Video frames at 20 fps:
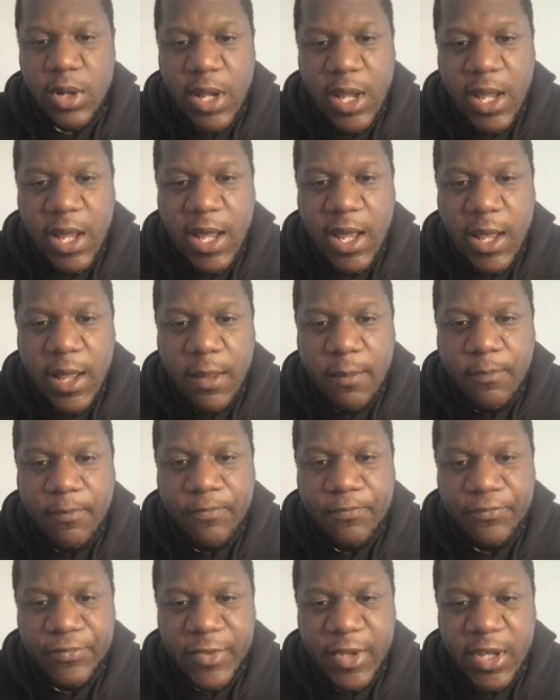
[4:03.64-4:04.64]

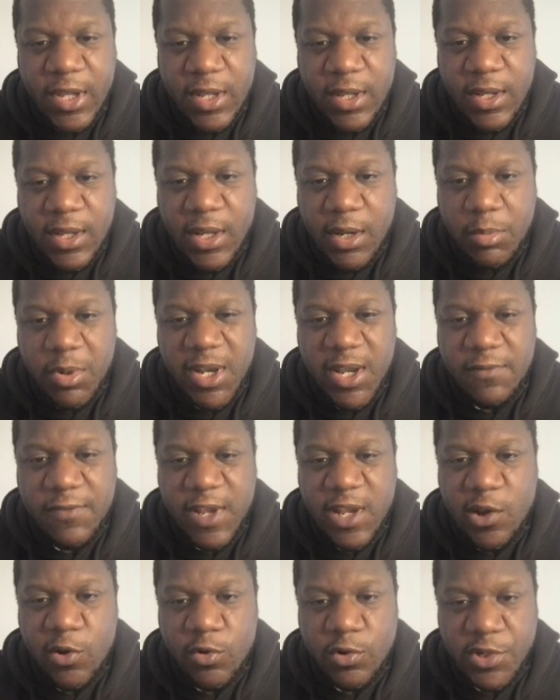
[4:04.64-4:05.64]
Um, and I believe
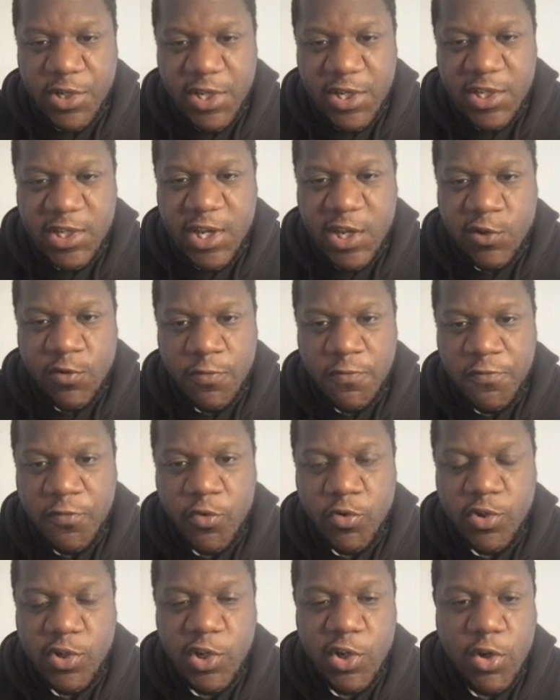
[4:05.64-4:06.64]
the launch is scheduled
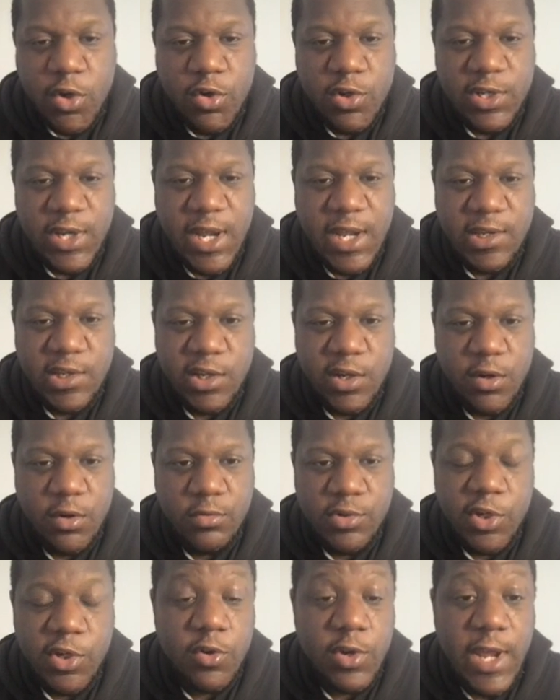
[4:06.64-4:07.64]
for Tuesday, so
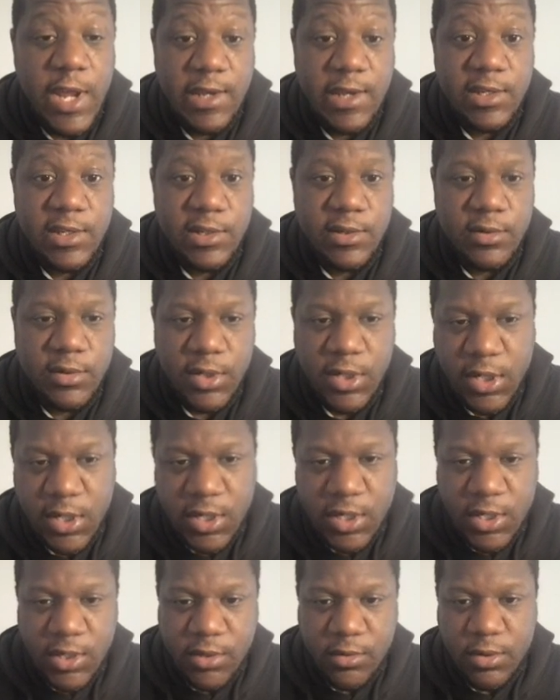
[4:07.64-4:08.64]
two days.
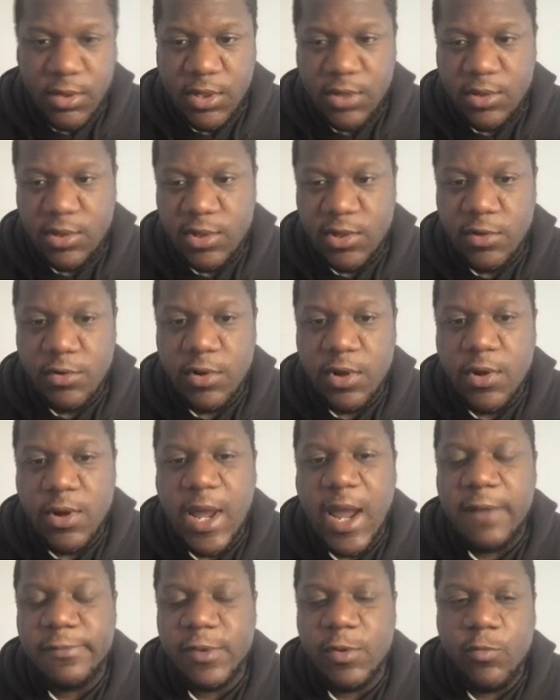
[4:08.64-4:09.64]
All right, guys, so you don't
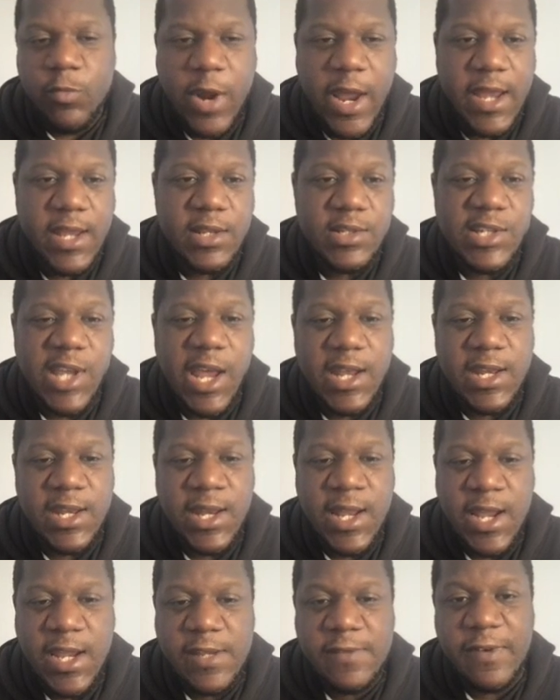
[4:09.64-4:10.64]
have to wait 10
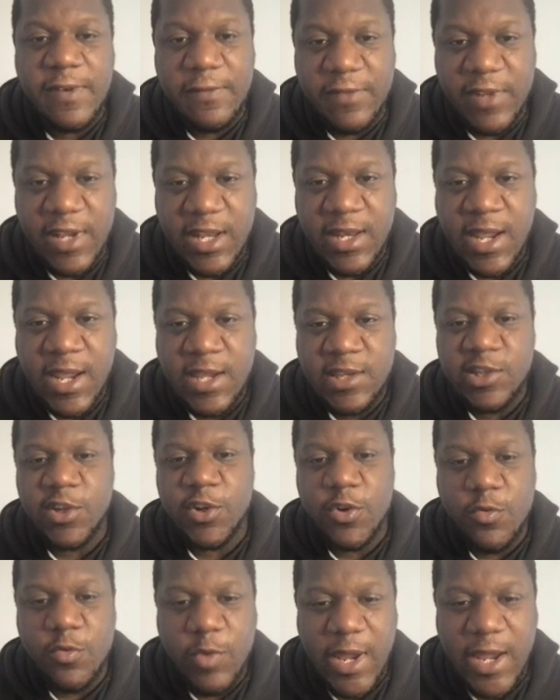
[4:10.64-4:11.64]
days, 15 days,
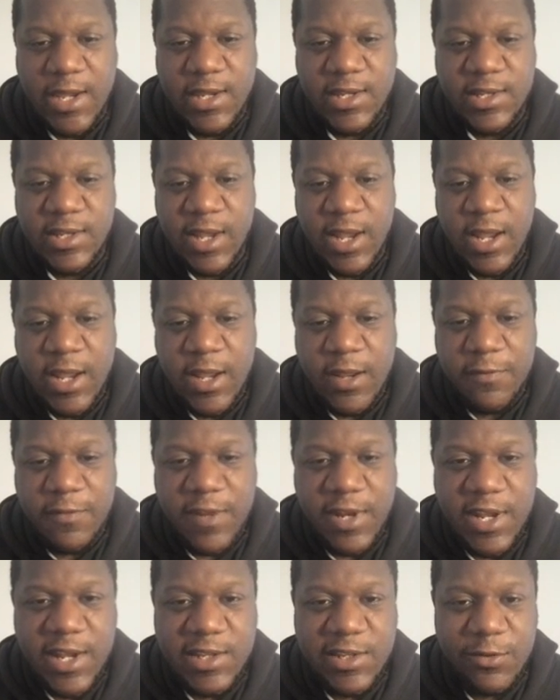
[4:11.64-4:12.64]
two weeks for
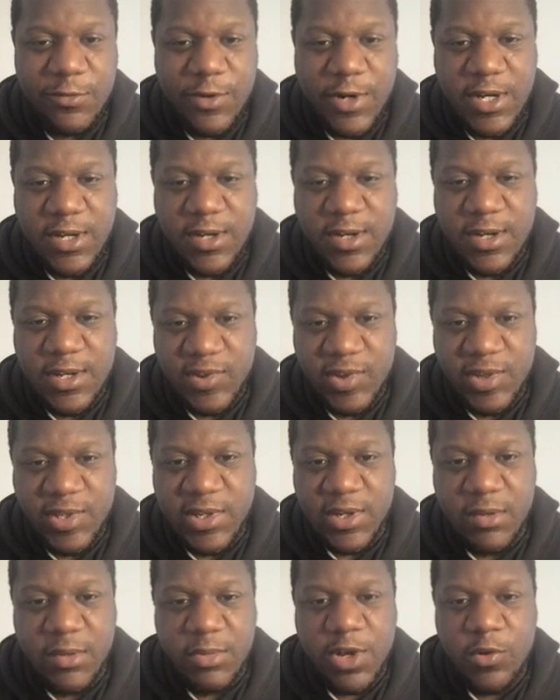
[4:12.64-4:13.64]
this. All right, guys, it's
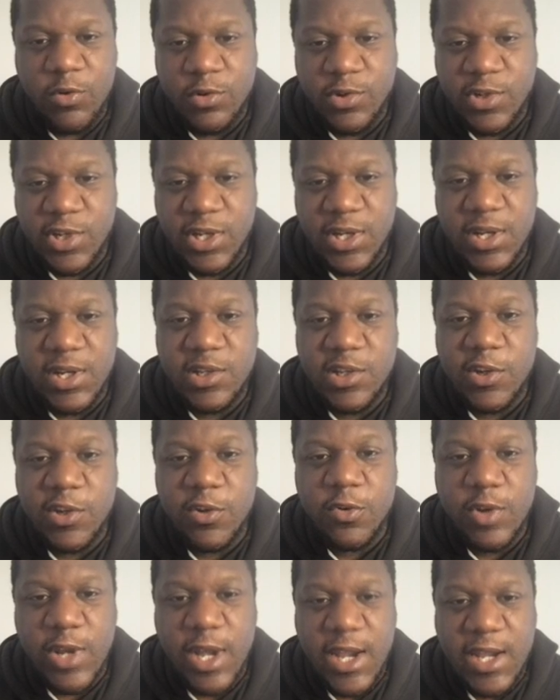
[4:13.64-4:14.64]
going to be launching in
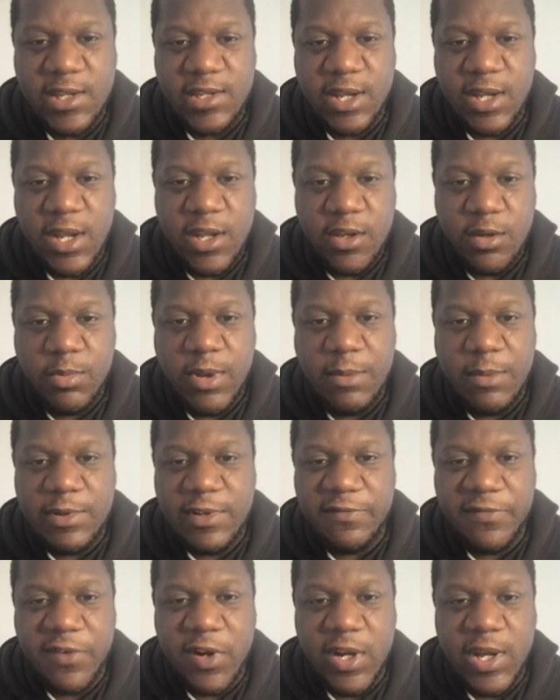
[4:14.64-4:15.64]
two days. You'll be able to
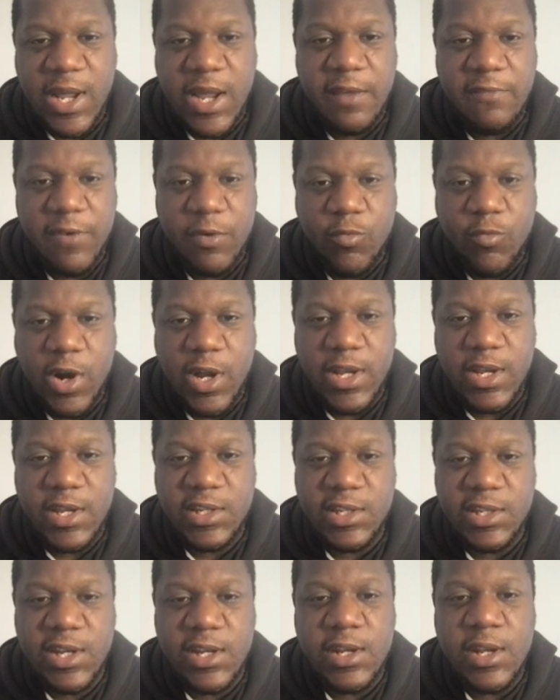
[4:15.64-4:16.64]
find out if you're
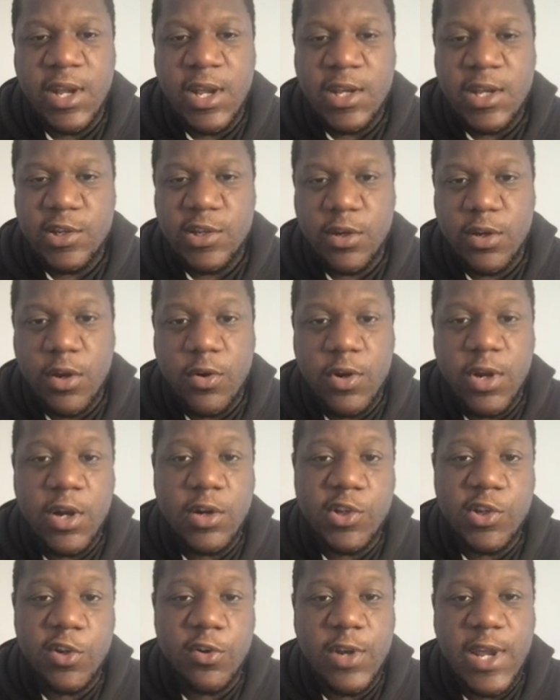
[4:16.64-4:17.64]
whitelisted. So you only
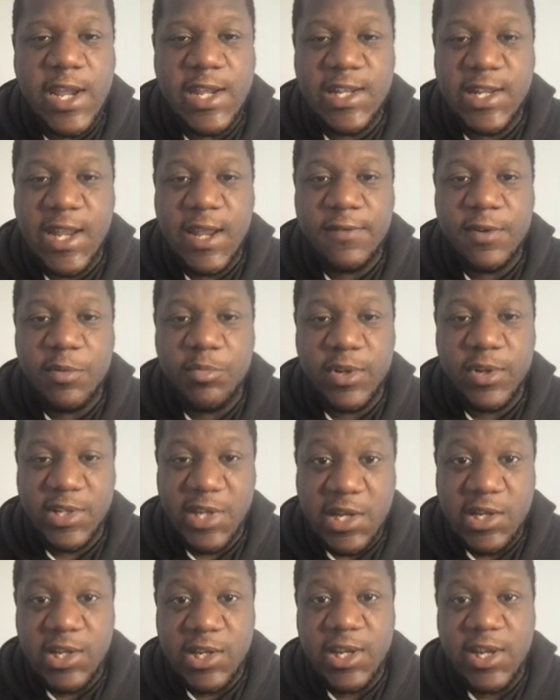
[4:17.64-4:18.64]
got two days left to
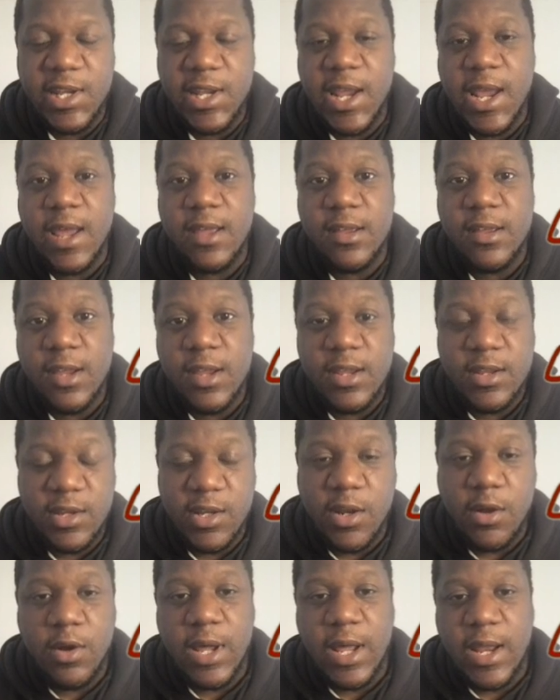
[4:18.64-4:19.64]
potentially get, you
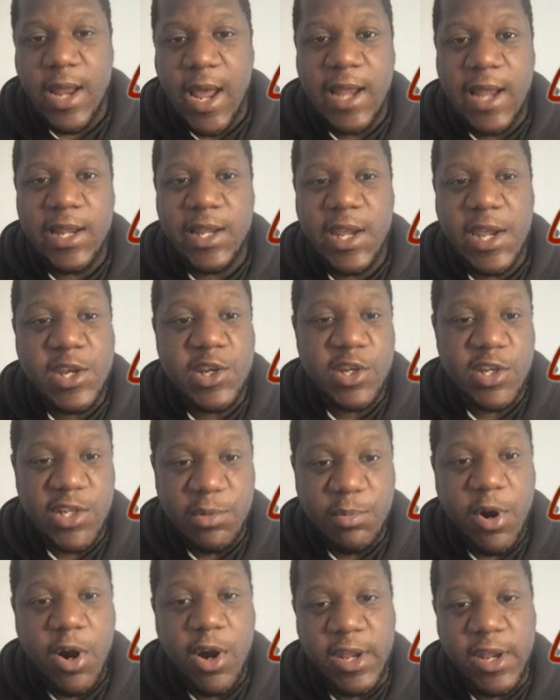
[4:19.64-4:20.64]
know, an allocation
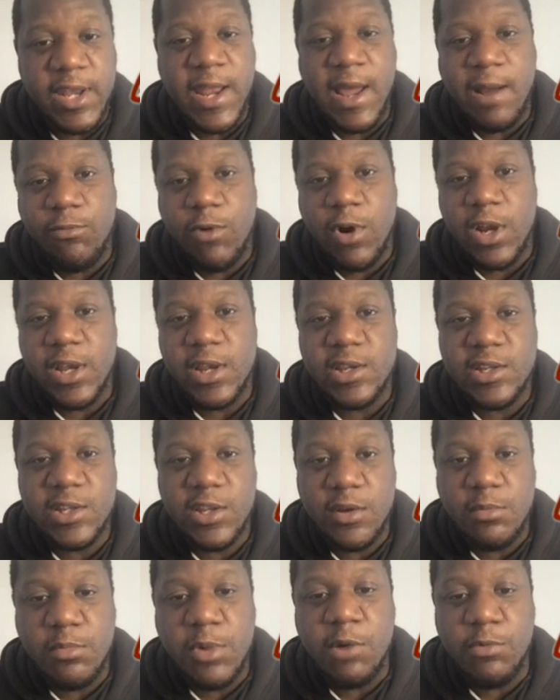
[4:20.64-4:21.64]
spot in that whitelist. So
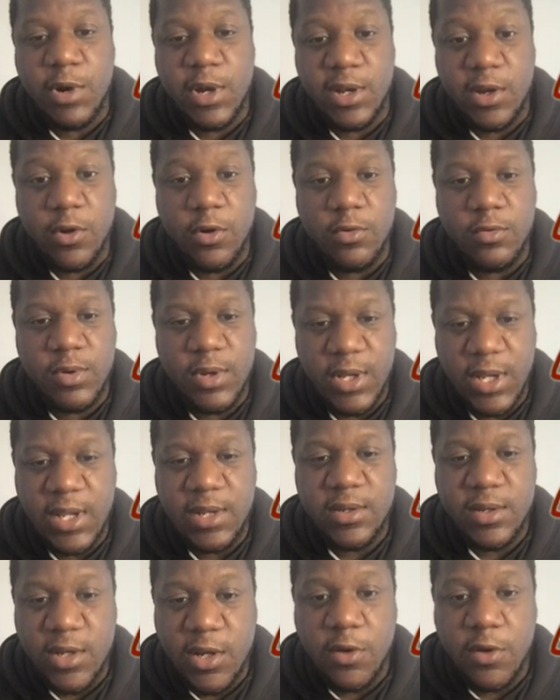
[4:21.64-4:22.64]
you might want to go
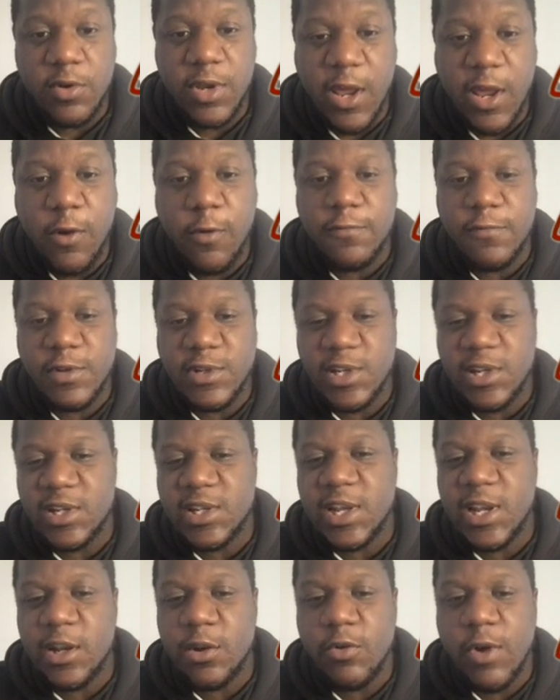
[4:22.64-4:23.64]
and, you know, get over into
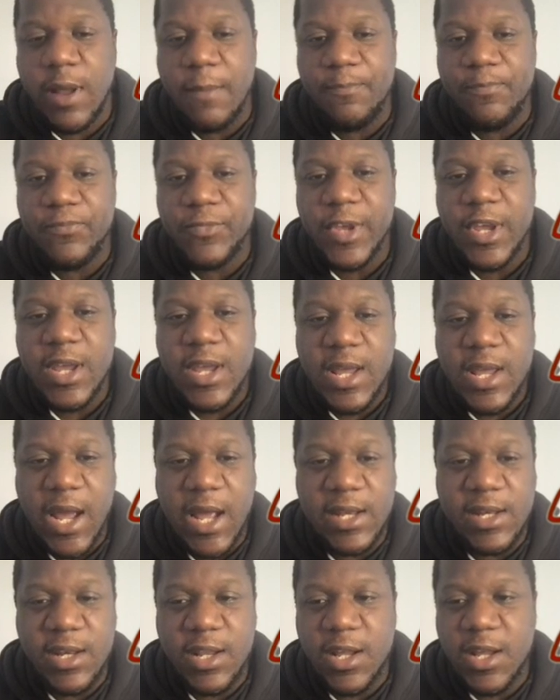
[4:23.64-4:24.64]
Telegram
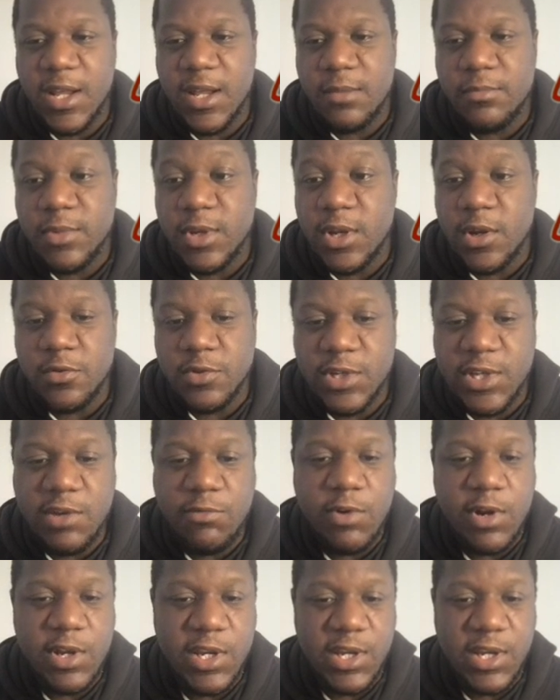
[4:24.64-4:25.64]
and, um, you know, see
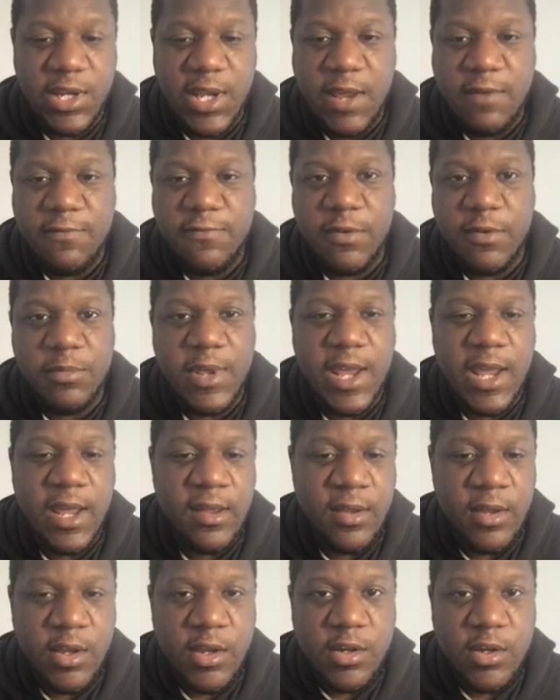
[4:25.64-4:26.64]
what you can get from there.
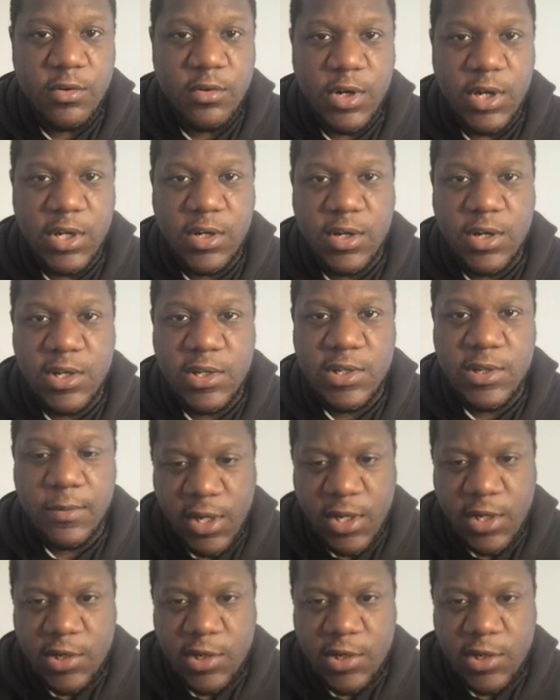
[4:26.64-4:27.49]
All right, guys.